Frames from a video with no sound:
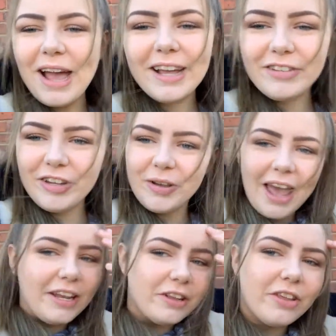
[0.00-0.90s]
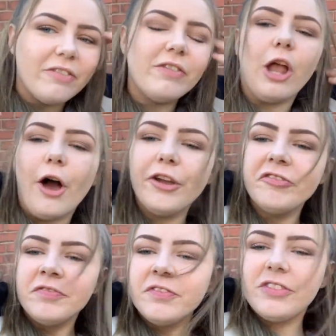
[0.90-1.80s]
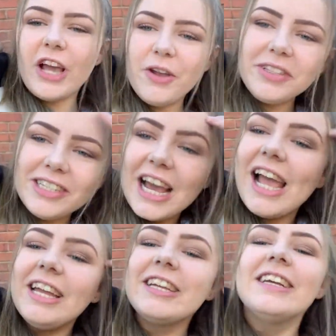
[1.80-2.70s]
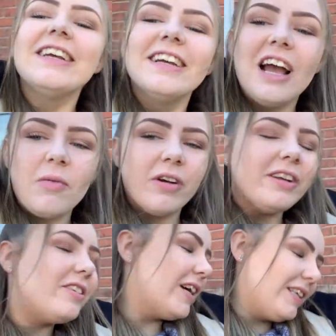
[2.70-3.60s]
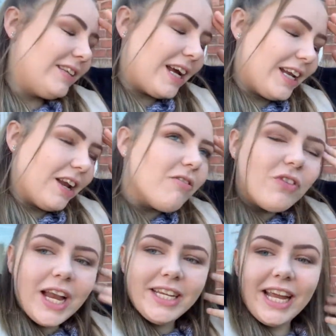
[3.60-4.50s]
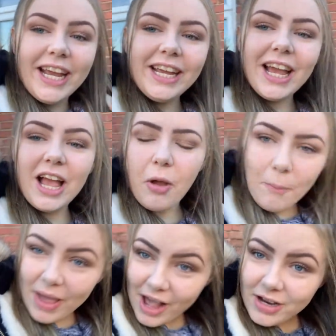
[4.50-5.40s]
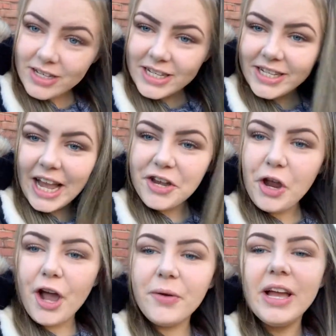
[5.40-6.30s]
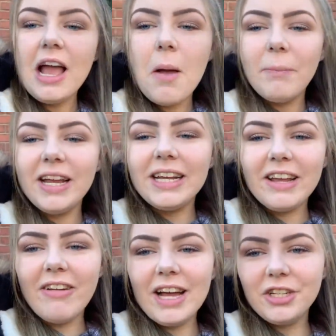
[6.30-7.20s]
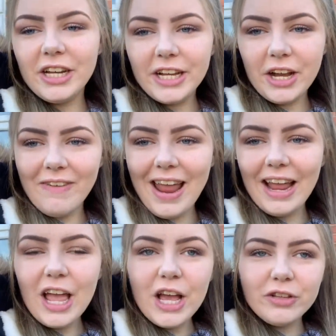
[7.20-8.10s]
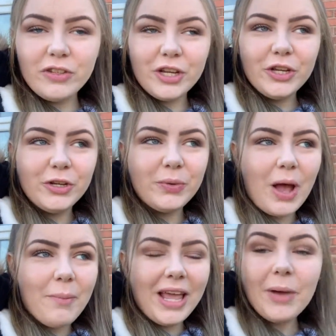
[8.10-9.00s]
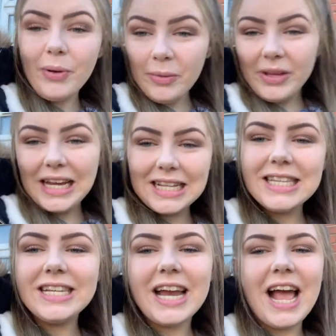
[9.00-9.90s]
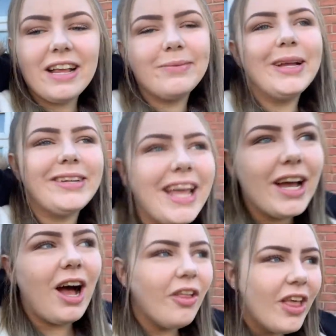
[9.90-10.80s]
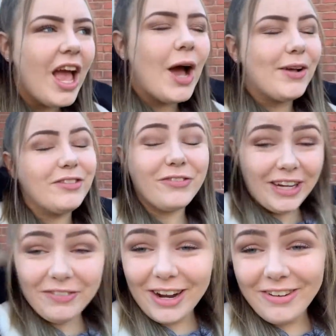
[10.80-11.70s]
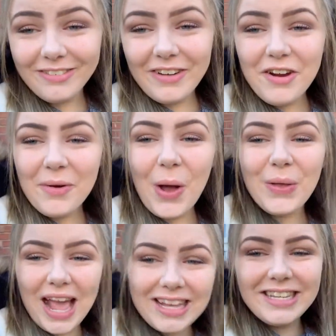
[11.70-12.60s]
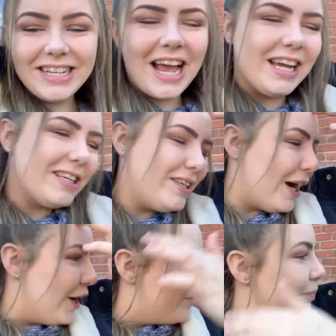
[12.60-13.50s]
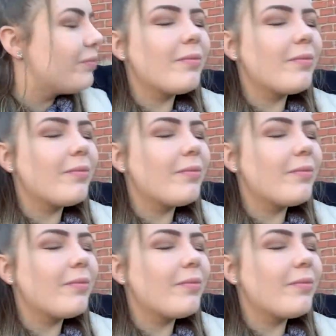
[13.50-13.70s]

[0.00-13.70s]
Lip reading: back to another vlog. So today I'm already dressed and ready. A bit OTT, I know. Me and Leah are actually going to pick pumpkins today. It's my day off. I wasn't feeling very well yesterday, so